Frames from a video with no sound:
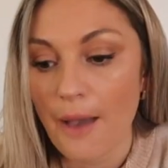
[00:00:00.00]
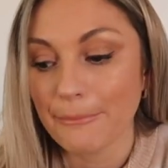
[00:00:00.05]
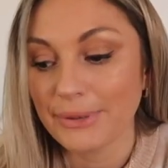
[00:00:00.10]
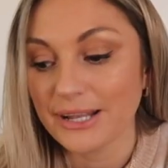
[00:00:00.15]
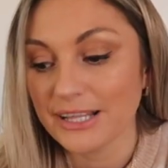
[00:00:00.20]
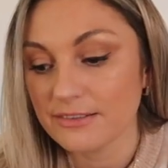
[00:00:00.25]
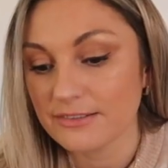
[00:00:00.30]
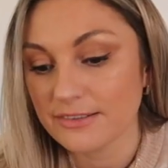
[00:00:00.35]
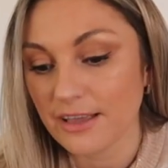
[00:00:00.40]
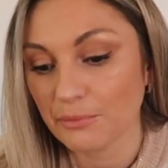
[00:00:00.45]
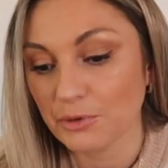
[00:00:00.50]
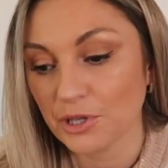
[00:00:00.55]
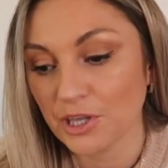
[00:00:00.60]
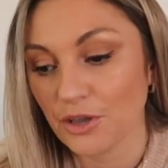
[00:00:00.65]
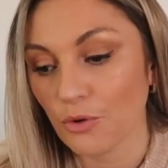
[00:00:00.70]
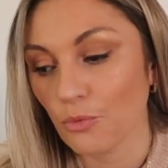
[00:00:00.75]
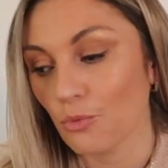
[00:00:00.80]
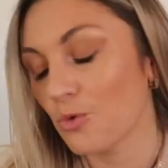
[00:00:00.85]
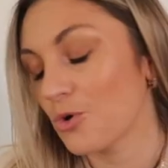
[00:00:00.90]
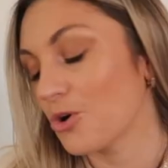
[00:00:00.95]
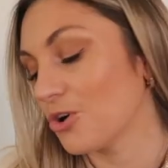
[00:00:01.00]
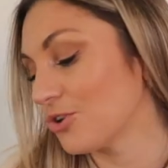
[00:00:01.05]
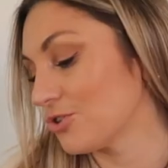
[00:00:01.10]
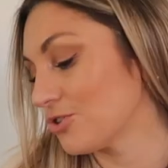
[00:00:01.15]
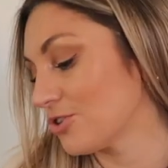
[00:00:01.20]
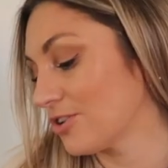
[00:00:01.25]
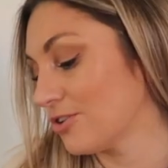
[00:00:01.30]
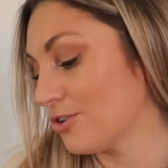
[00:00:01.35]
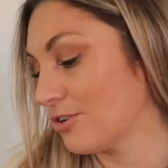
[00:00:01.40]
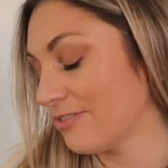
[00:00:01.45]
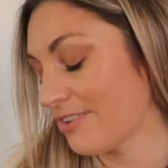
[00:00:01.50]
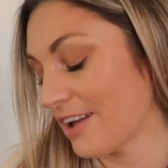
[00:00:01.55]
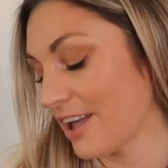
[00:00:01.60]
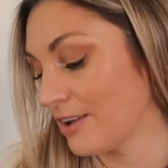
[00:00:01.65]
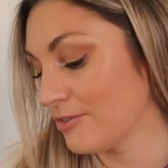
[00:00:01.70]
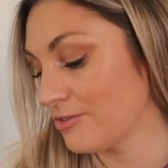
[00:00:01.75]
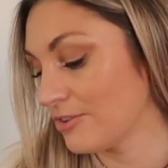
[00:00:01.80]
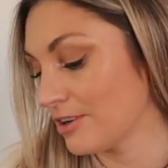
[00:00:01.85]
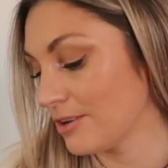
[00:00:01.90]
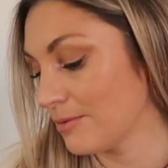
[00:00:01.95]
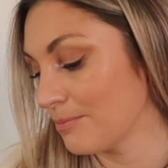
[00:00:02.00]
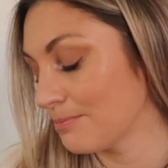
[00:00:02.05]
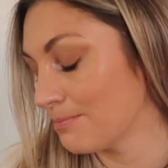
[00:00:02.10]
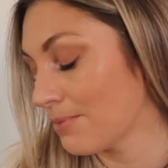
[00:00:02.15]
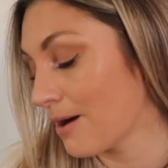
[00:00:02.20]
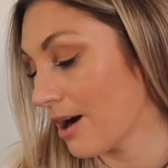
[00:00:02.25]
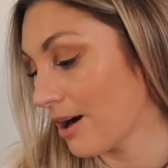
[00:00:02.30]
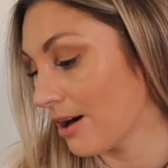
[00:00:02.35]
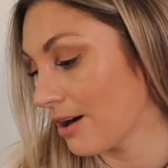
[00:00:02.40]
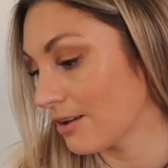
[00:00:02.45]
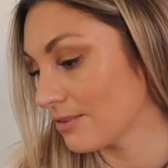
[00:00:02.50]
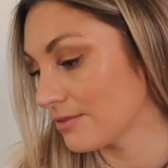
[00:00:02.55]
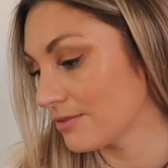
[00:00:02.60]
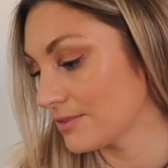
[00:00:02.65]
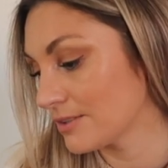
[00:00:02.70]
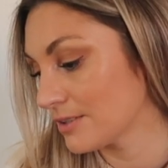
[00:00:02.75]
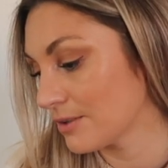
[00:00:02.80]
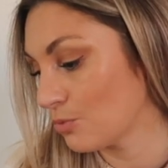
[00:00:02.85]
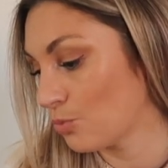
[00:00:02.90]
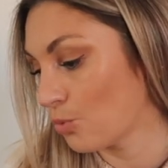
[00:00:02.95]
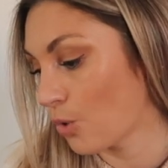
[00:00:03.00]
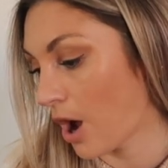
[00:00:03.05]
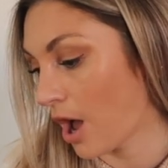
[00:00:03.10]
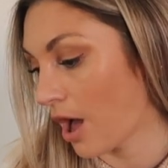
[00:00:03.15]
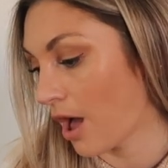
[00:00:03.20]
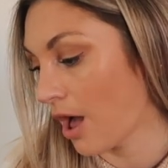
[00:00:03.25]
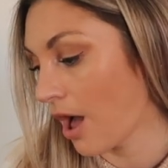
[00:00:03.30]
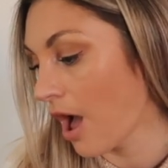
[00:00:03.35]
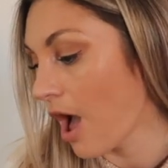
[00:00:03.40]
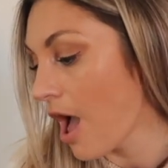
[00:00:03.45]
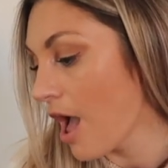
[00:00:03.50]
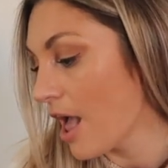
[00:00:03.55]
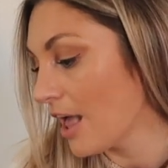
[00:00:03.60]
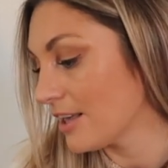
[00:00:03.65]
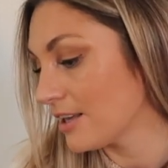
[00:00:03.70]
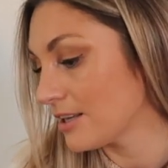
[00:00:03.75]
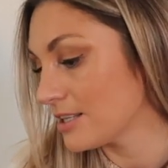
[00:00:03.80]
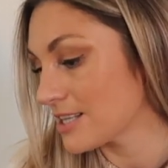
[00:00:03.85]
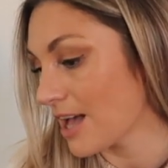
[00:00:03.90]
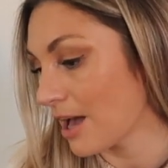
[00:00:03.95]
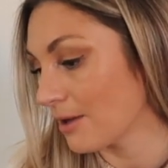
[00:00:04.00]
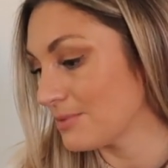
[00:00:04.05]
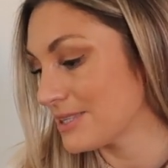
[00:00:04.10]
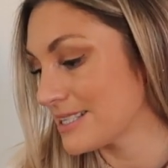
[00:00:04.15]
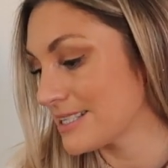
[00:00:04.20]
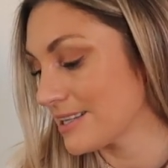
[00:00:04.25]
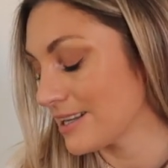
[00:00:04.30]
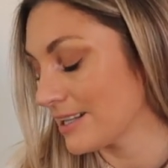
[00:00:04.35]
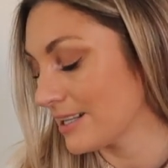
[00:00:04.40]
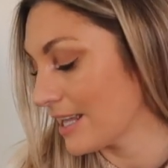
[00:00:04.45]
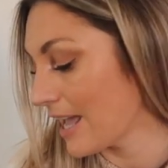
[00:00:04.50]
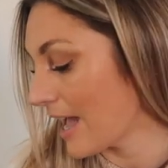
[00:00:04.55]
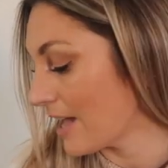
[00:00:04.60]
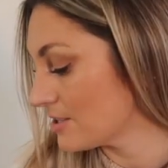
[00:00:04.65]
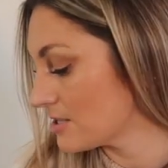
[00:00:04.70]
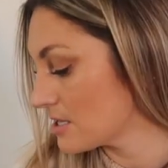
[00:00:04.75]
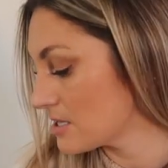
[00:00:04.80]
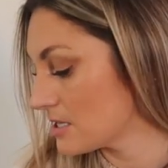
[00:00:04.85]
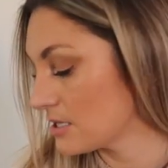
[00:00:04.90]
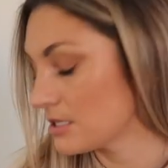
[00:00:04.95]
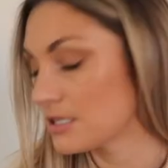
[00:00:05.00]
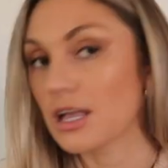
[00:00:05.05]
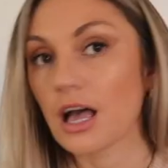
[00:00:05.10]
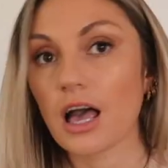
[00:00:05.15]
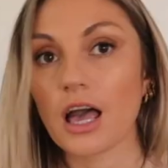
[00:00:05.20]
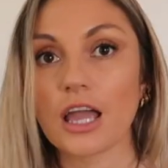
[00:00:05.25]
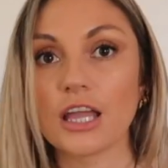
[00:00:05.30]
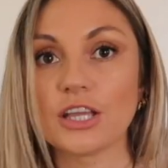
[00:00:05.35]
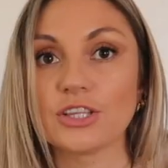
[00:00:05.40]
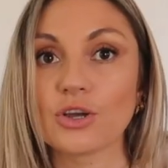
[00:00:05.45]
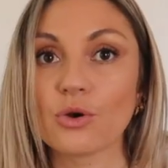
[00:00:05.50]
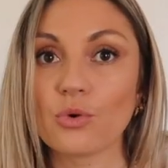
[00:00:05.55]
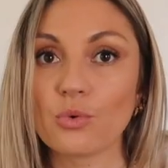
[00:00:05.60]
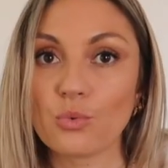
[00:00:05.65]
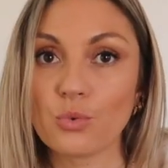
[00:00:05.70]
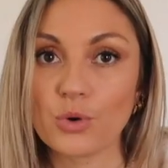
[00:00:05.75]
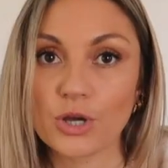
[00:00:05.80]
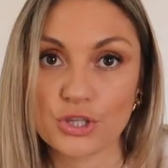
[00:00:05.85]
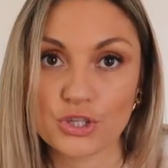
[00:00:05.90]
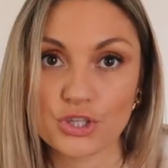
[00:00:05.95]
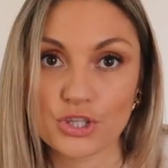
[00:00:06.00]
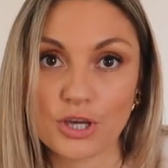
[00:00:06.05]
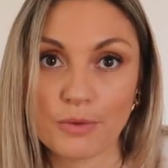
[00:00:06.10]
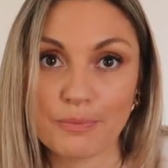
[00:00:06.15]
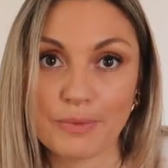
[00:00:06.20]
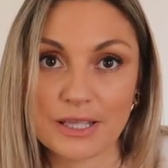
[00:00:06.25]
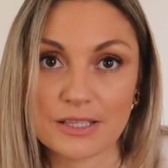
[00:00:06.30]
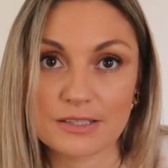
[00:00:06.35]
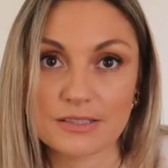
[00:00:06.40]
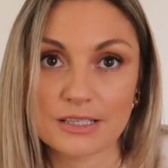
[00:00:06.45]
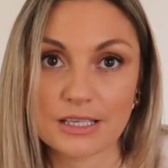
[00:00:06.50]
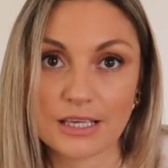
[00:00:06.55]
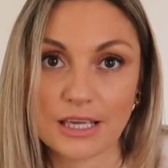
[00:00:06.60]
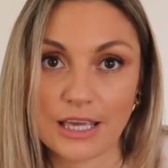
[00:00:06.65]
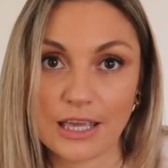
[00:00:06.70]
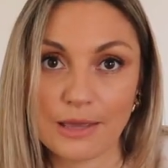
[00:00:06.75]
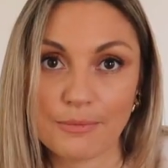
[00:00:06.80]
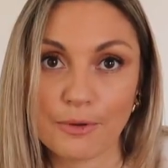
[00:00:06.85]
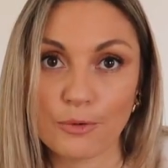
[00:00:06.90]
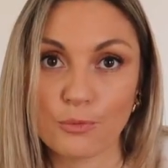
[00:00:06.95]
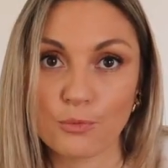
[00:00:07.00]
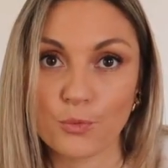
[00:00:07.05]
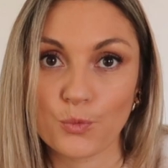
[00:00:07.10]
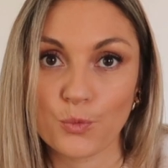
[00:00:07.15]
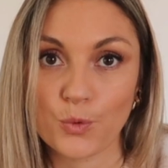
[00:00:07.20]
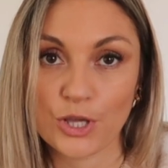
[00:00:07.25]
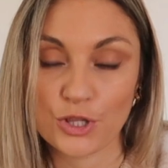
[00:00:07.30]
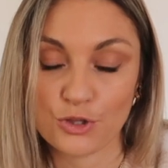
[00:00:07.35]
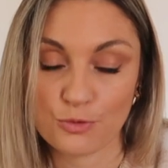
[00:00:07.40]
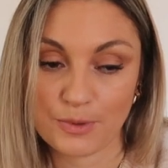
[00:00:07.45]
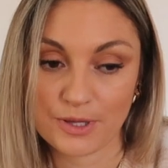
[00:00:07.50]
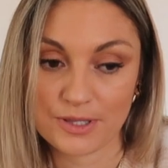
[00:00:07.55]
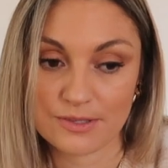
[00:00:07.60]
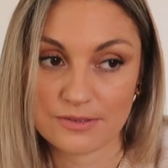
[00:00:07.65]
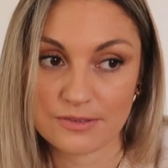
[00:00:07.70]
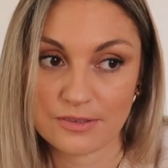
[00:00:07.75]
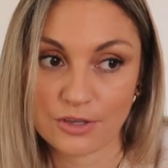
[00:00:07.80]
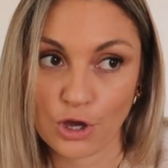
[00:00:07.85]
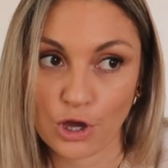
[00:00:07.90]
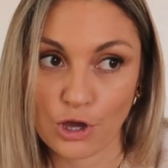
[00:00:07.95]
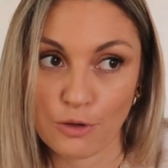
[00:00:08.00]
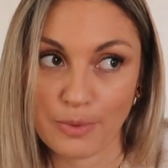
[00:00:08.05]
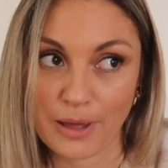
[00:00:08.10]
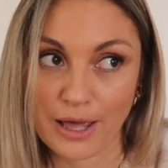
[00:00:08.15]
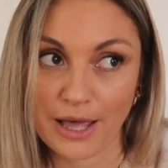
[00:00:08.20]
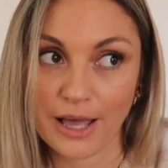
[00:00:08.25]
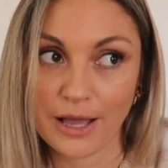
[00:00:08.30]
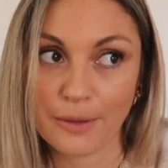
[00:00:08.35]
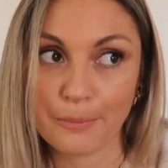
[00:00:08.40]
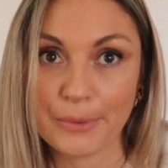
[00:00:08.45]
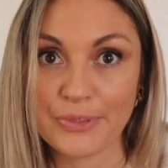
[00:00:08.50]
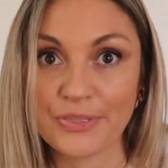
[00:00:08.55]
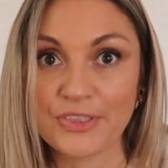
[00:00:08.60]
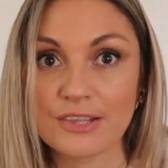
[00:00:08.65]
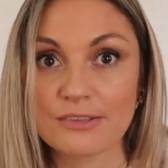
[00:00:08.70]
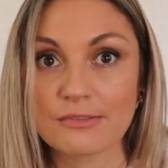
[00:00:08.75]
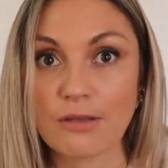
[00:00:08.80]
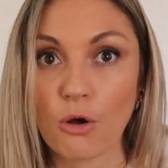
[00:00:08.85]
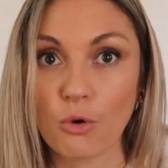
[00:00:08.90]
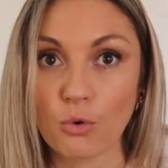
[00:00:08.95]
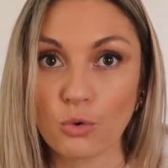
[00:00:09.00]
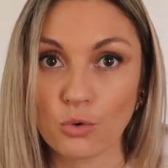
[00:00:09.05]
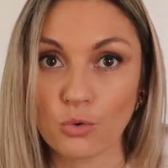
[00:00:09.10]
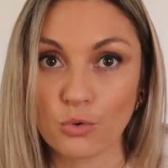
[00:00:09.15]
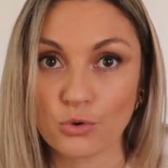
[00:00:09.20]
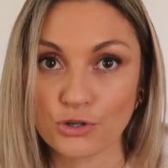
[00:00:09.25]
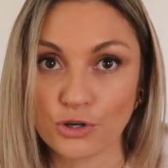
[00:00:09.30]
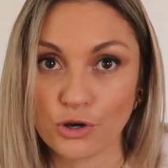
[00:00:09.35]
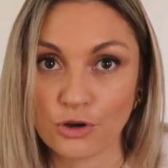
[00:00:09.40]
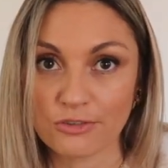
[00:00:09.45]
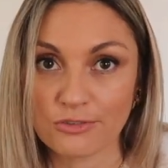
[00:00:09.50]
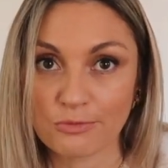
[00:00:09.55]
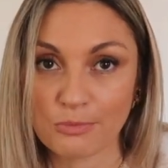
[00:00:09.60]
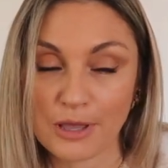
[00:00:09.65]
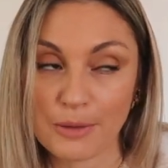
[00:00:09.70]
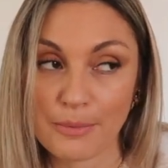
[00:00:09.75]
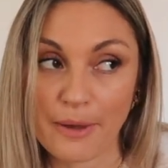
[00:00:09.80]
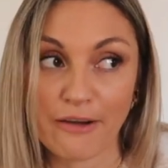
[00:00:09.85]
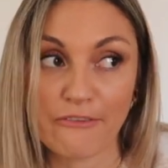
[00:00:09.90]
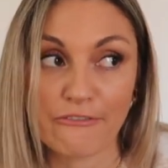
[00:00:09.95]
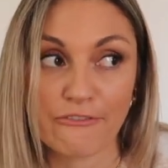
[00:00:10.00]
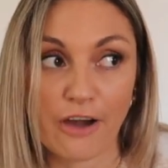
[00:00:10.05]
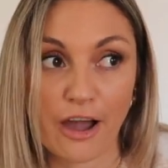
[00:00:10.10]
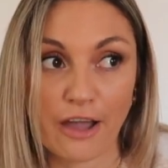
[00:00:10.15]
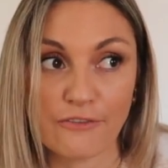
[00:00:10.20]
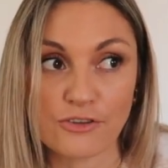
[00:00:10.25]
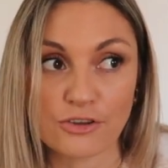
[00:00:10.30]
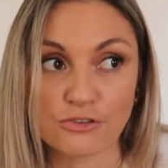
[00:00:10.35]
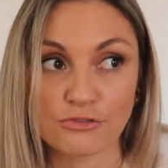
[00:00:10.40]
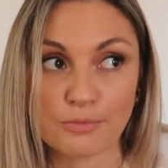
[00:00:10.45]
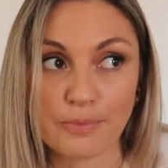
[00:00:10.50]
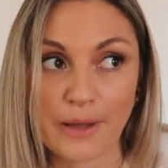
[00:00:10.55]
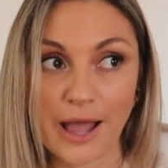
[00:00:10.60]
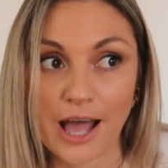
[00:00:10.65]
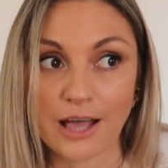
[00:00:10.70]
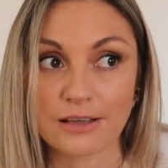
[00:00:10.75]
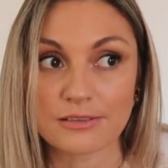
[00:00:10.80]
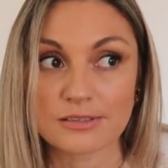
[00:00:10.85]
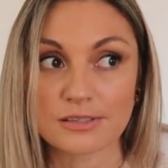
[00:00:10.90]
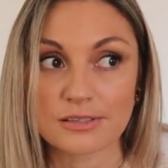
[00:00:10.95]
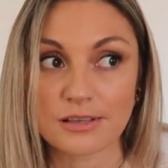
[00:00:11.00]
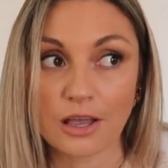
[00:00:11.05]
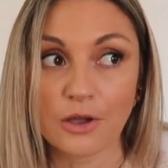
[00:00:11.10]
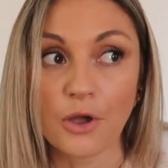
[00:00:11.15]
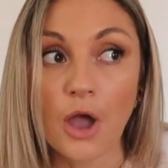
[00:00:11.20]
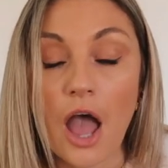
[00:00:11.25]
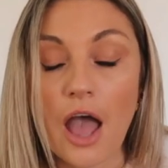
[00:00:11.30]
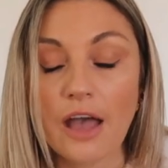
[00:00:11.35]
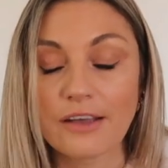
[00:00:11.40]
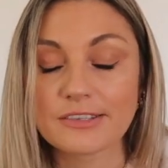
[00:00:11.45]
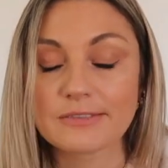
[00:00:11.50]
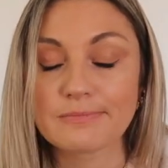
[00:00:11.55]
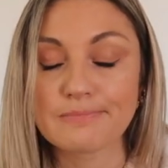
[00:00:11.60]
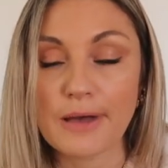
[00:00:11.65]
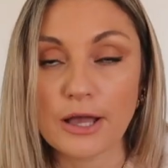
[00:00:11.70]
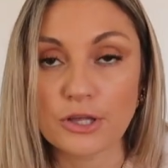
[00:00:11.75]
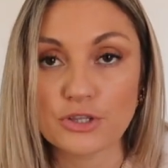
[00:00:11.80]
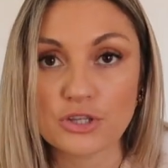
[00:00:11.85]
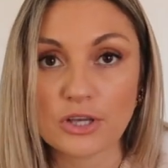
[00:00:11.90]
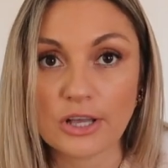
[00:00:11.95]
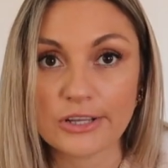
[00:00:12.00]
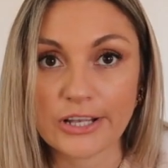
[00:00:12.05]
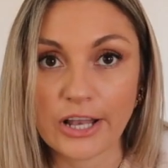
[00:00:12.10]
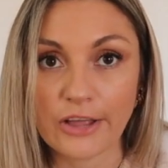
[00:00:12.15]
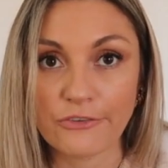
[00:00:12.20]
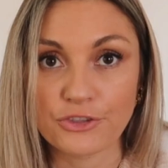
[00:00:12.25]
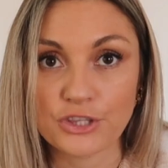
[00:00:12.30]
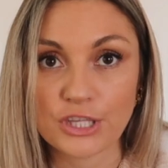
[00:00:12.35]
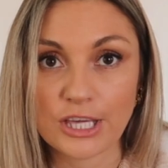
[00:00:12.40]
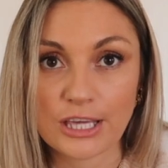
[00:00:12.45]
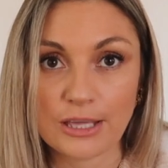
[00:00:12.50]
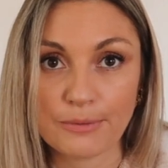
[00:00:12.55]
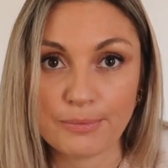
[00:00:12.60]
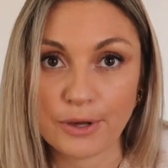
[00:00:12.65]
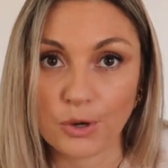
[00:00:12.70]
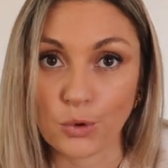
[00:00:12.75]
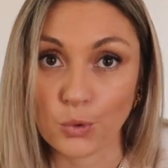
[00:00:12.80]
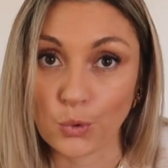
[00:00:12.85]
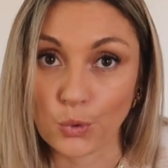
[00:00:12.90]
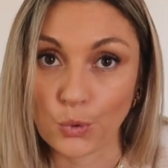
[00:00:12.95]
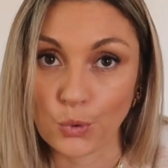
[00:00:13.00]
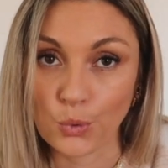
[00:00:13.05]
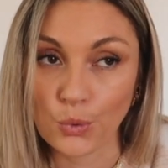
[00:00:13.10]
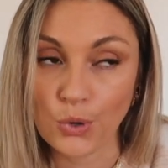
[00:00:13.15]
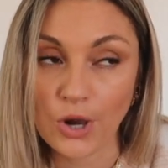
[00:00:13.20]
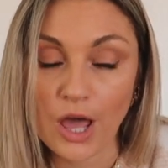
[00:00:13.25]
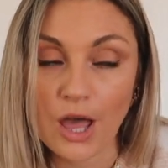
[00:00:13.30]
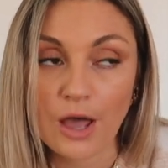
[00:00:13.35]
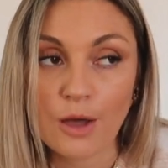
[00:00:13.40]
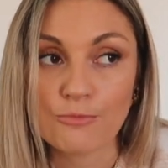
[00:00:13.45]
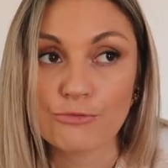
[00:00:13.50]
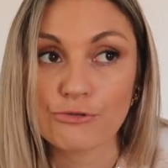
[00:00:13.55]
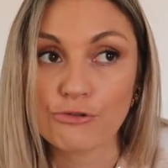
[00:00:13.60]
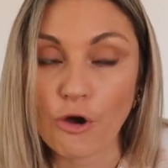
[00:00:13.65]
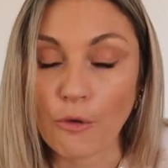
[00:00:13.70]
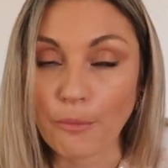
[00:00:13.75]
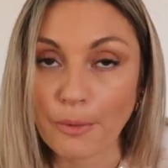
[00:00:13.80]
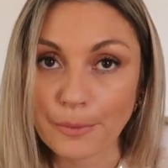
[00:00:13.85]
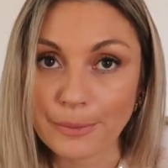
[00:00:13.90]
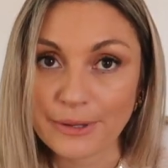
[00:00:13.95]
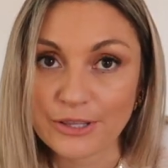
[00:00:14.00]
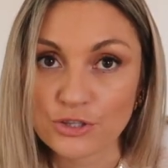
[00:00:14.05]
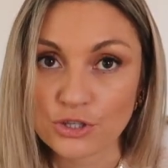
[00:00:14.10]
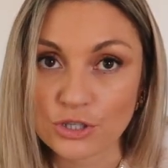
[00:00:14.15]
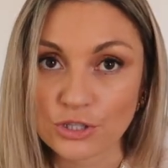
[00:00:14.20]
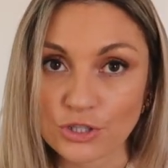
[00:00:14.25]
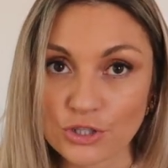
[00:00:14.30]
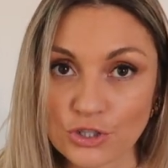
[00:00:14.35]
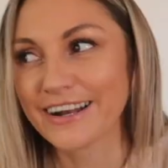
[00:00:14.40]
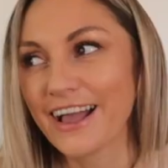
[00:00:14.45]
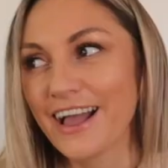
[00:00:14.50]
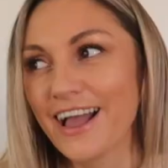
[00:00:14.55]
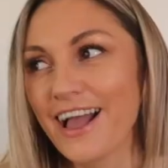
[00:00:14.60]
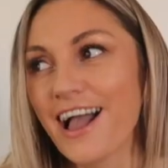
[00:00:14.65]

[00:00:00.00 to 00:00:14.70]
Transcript: Please tell me what your favourite parts were, because I'm still yet to decide which bits to keep and which bits to go back. But this whole order cost me about £500, so as much as I'd love to keep it all, probably shouldn't.